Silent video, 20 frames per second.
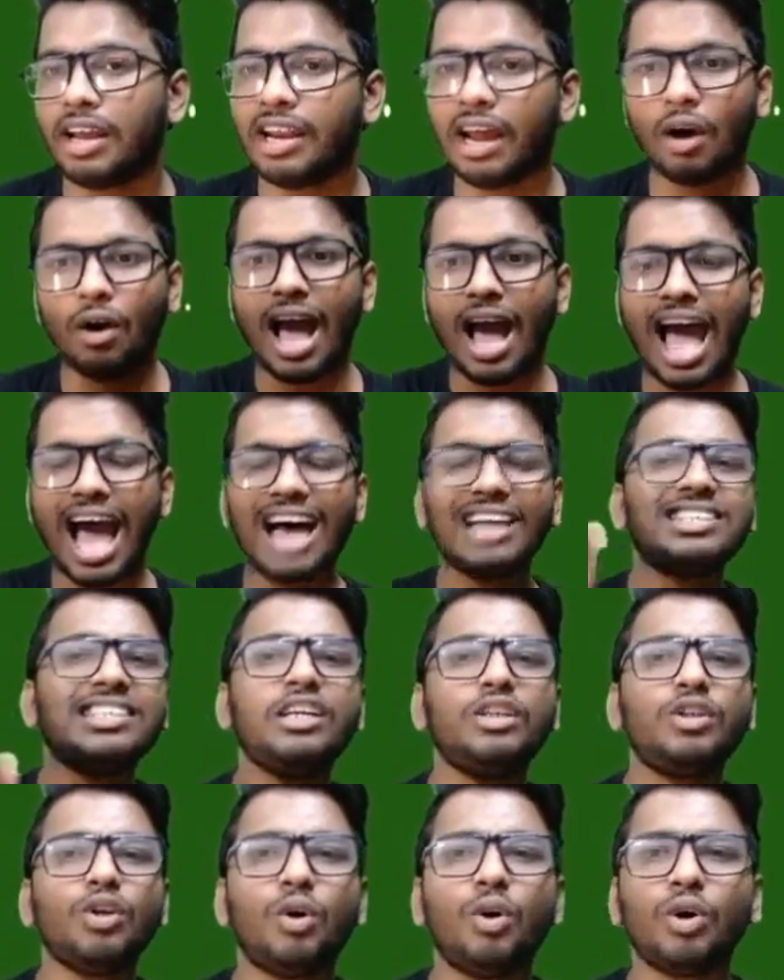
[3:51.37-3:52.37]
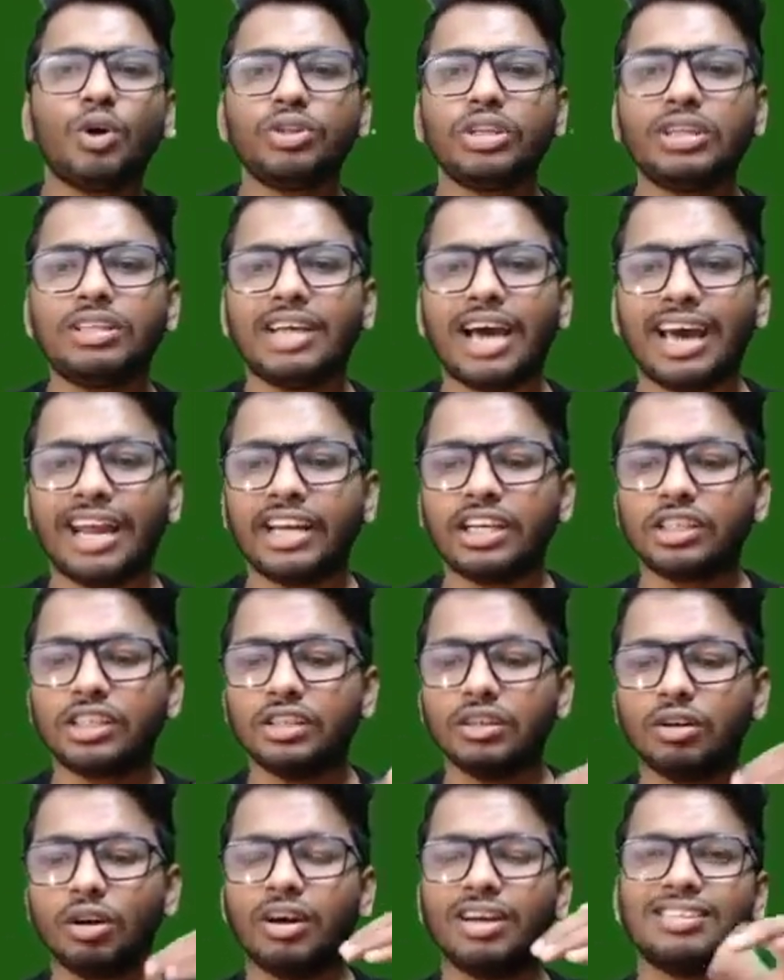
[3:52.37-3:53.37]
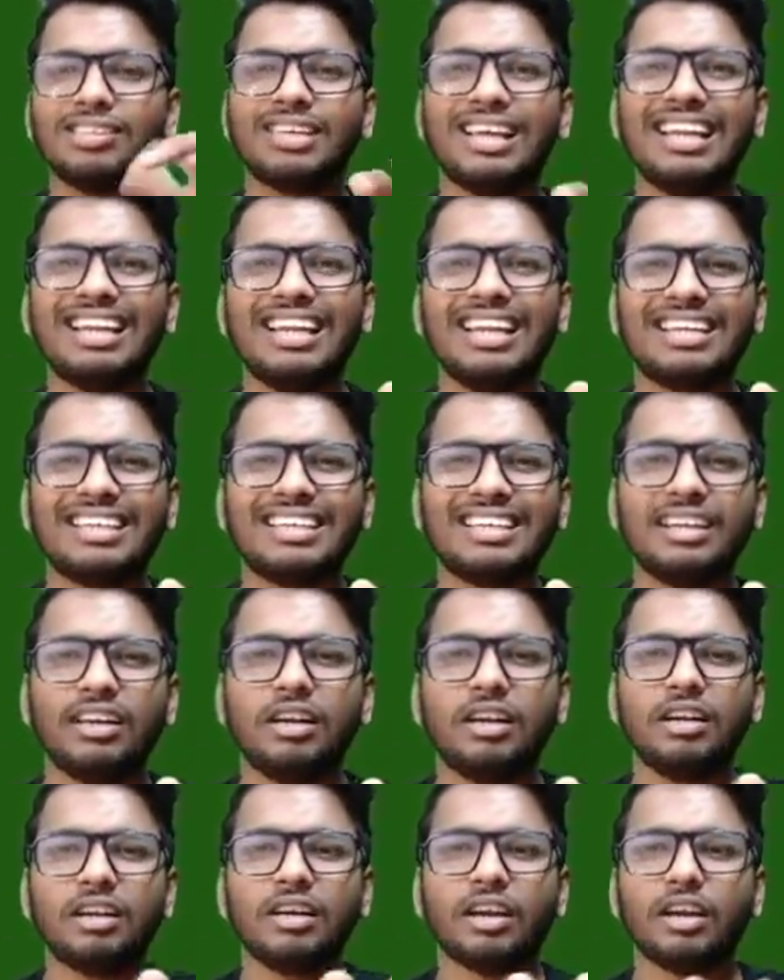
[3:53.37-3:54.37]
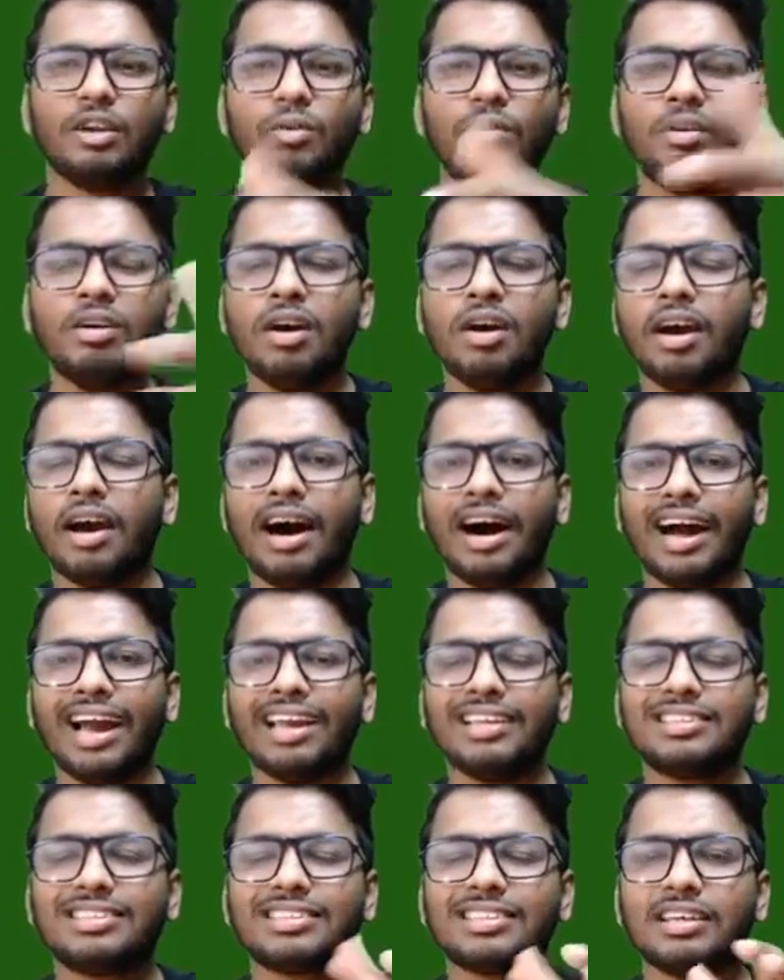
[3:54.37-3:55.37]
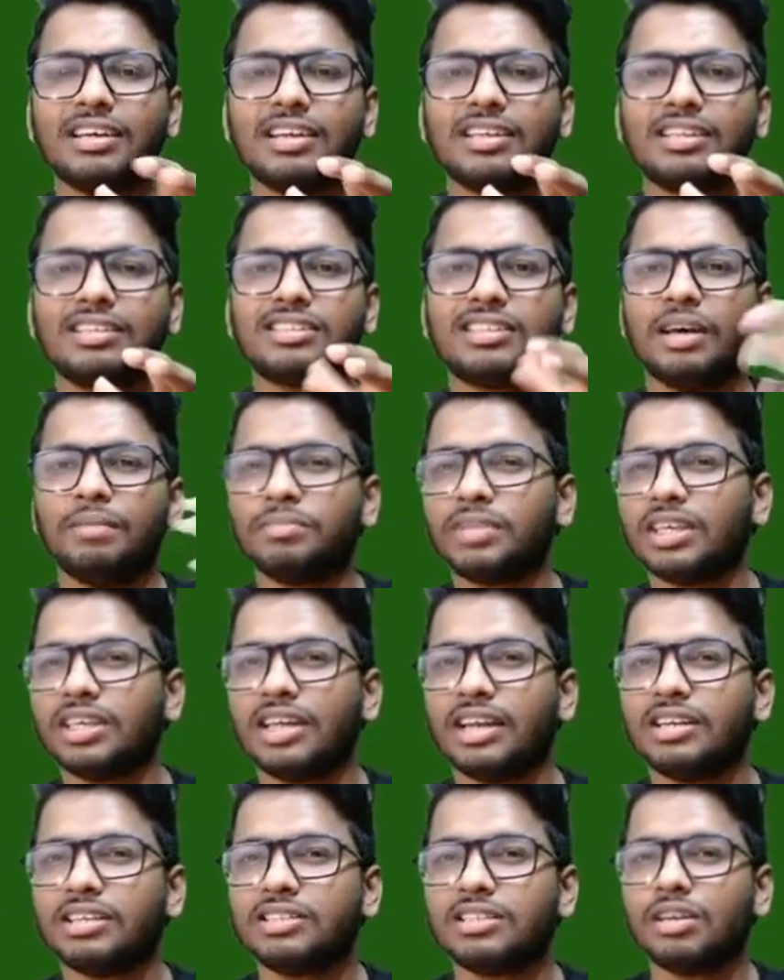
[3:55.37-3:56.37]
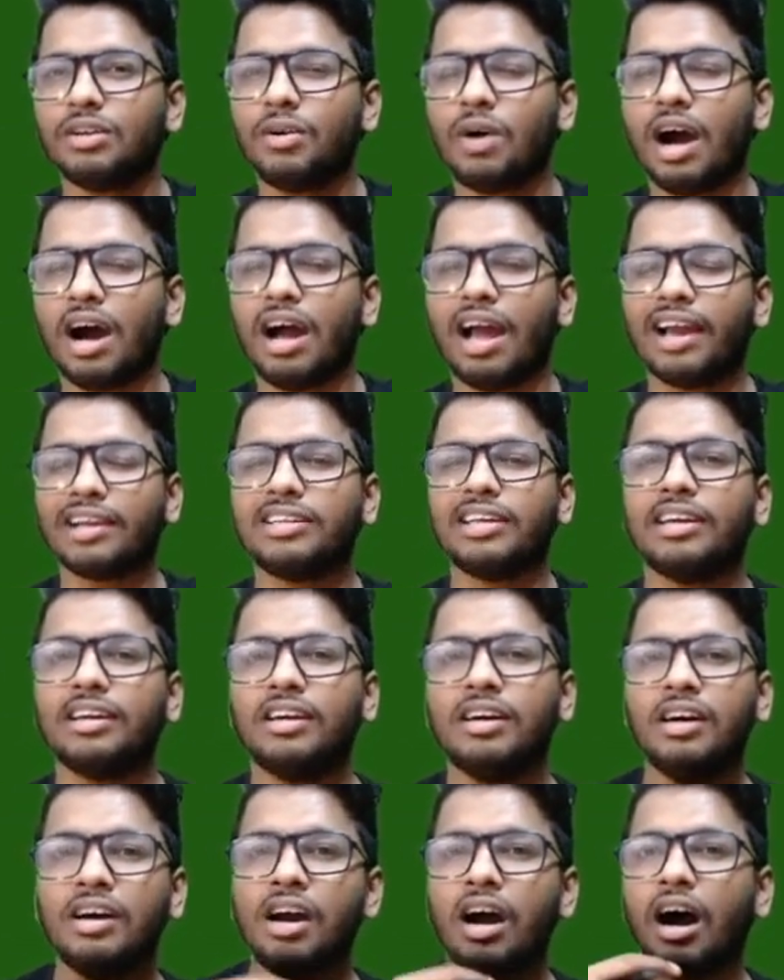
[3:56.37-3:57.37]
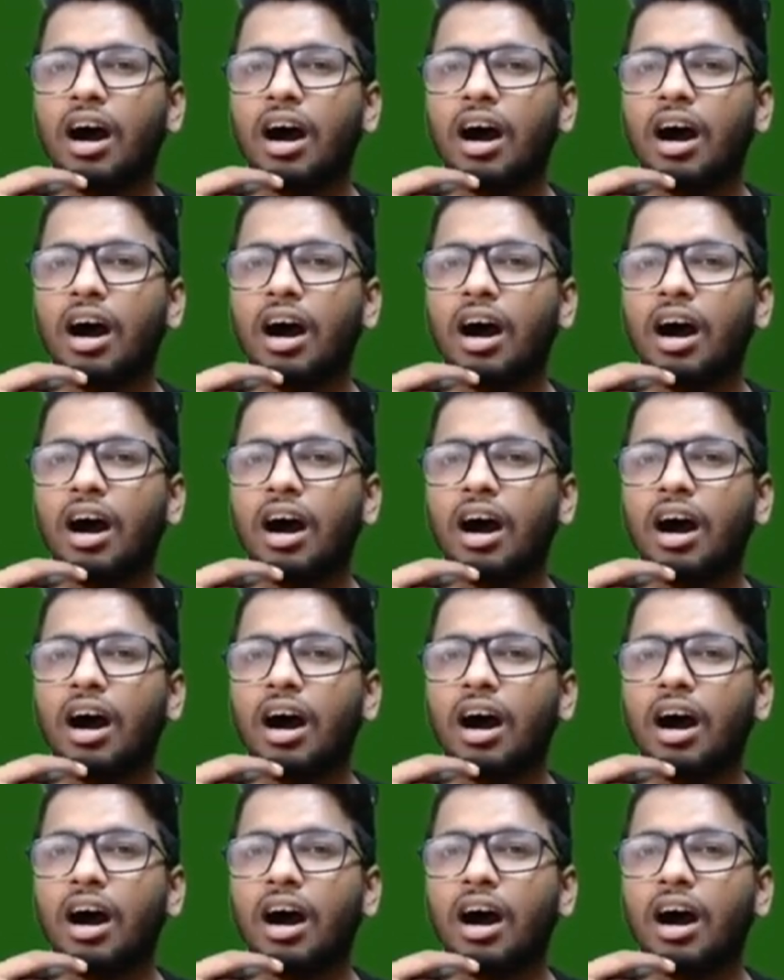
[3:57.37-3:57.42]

Now, as I told you, the direction is a little, it's something that is, acting,